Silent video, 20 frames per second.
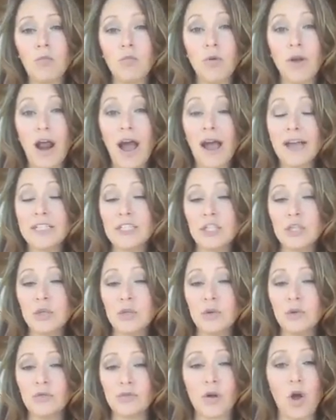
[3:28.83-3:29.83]
What I
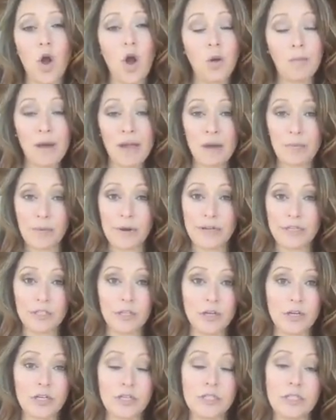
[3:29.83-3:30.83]
do for all my
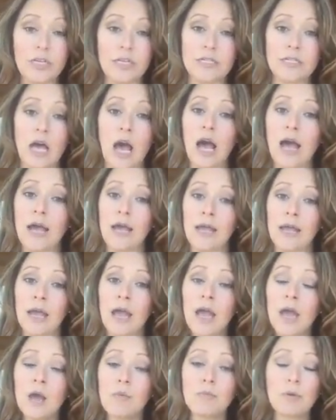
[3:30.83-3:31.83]
appraisers is I
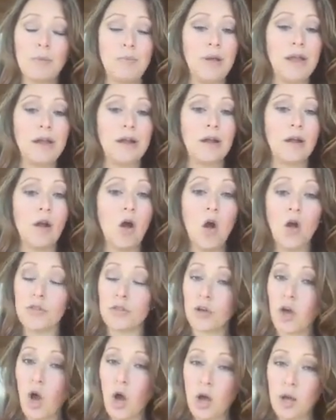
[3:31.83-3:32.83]
prepare all
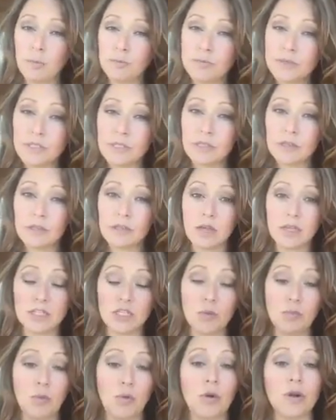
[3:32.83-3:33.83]
the comps that
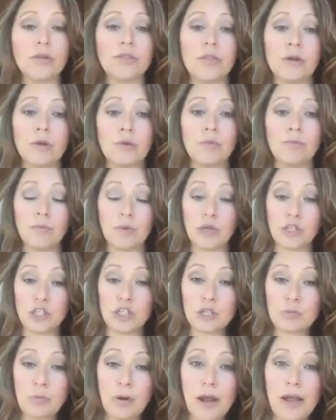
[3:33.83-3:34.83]
support the
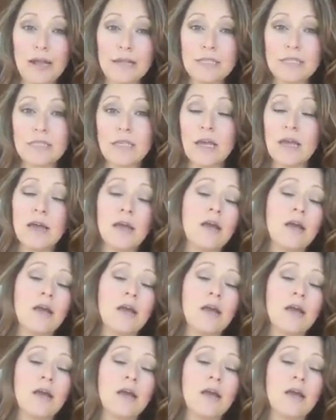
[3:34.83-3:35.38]
purchase price.